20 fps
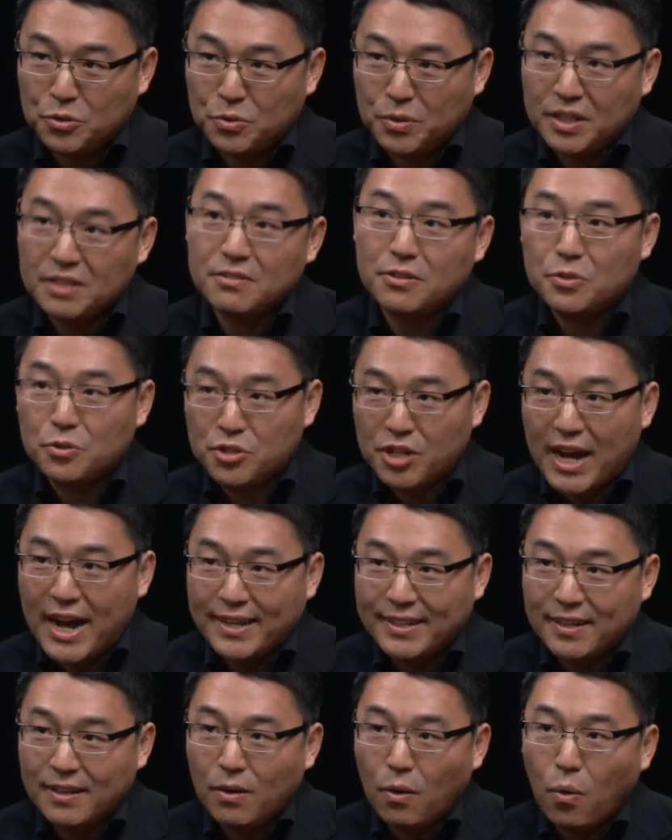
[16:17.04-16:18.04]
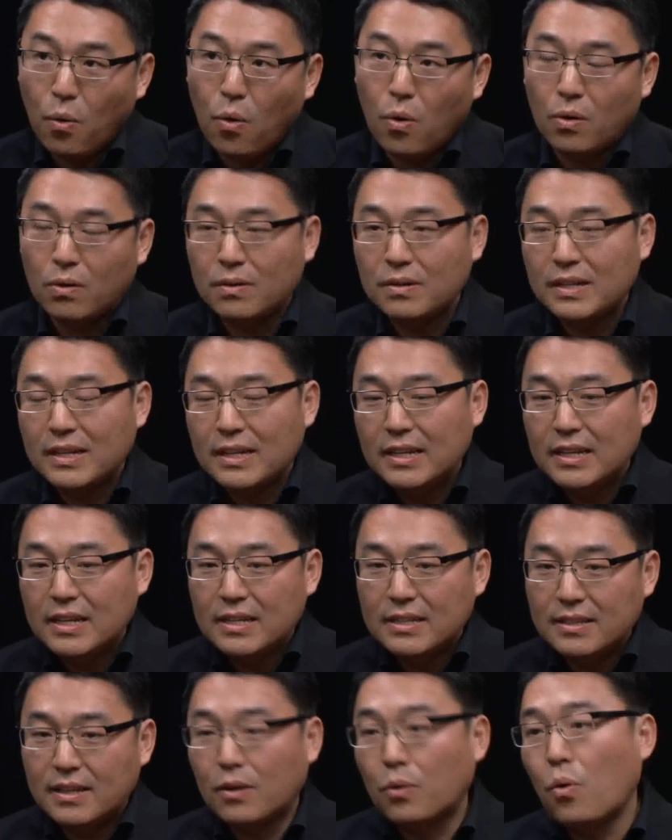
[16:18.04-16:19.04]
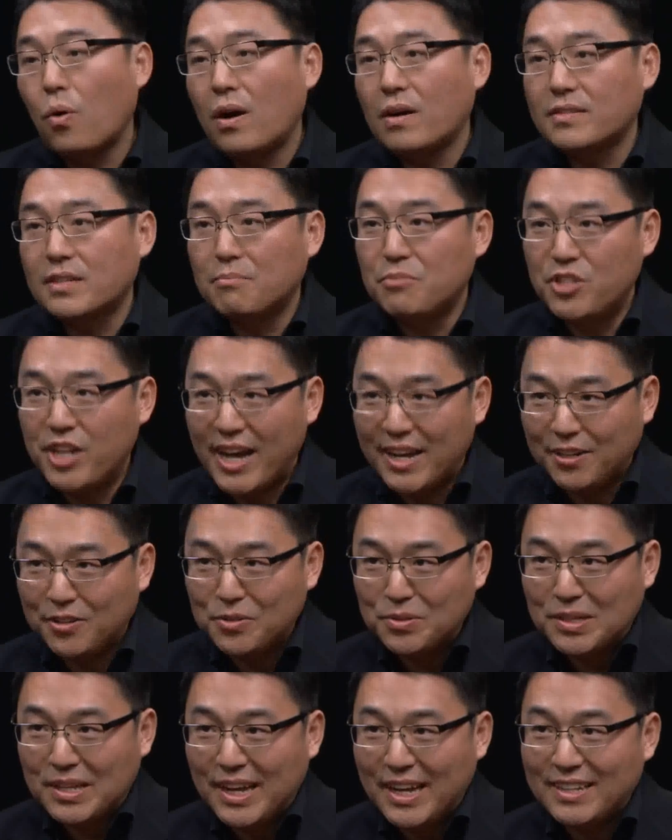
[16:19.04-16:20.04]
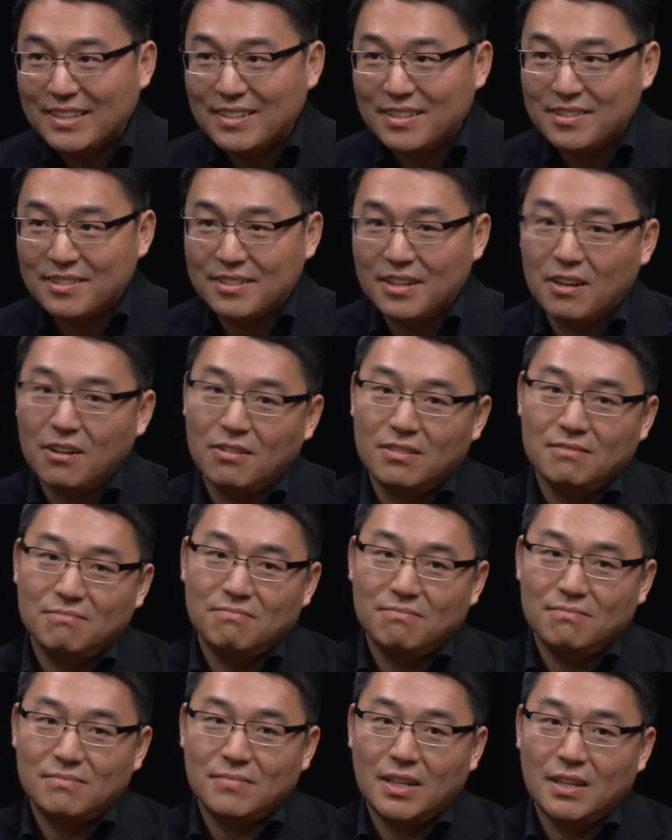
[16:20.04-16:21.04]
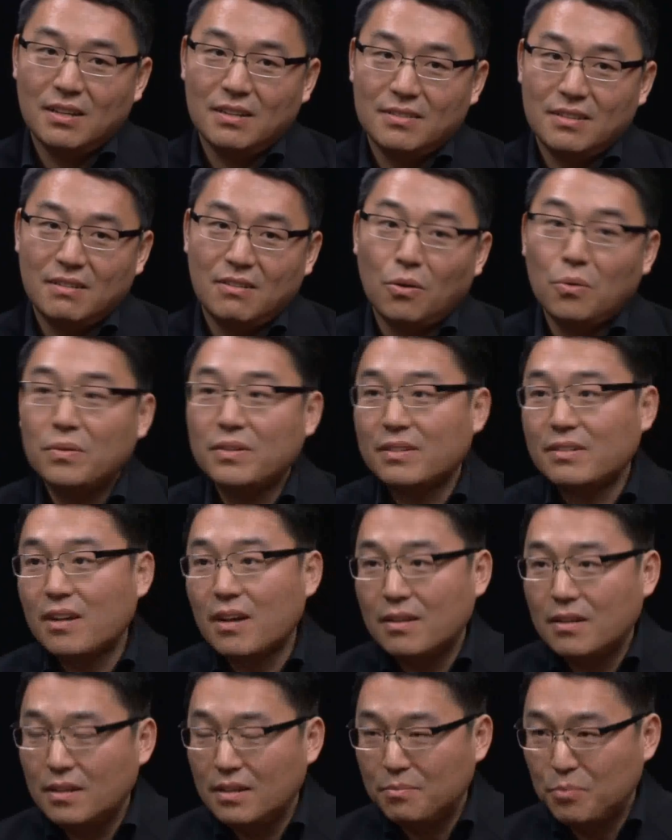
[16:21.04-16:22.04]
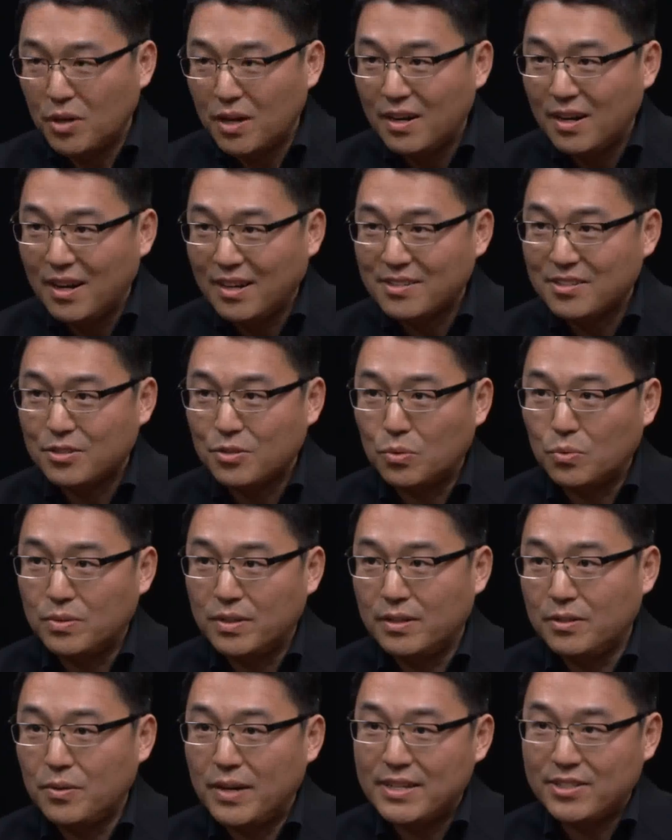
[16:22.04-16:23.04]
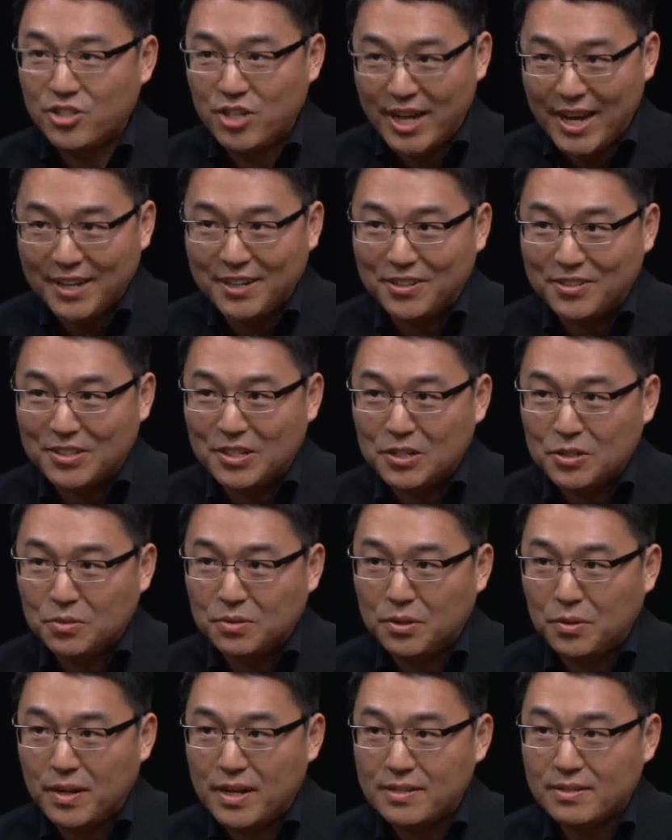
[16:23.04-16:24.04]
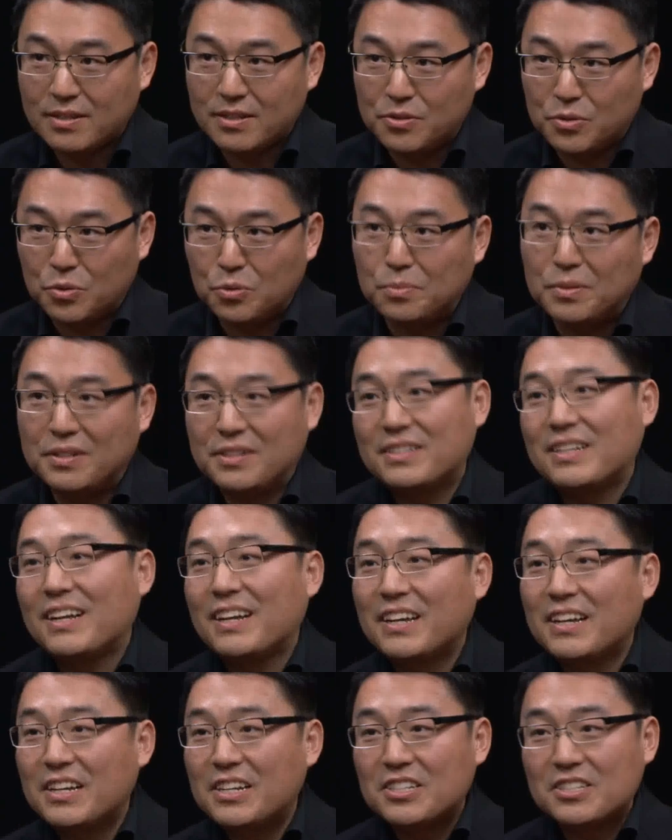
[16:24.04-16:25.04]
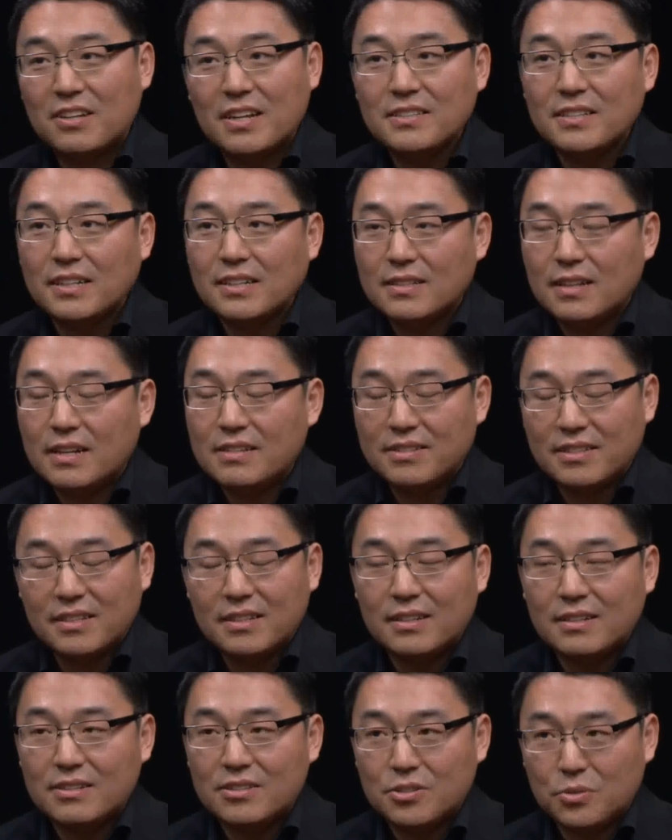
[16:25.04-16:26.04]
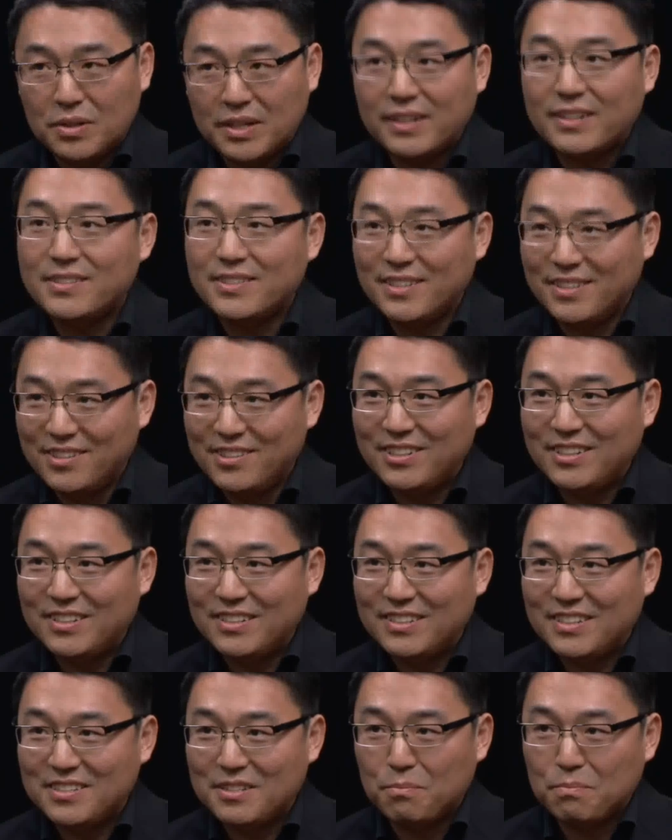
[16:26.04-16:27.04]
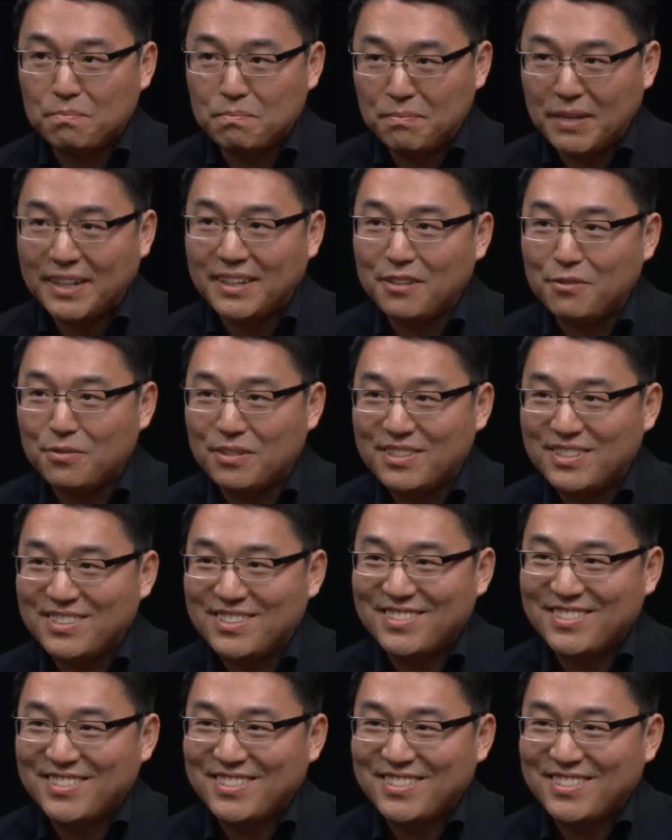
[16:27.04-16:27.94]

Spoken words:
either to China or they acquire some channels and then sell their own products through the U.S. channels to the U.S. consumers. So I think they are seeking strategic synergy. That's a big difference.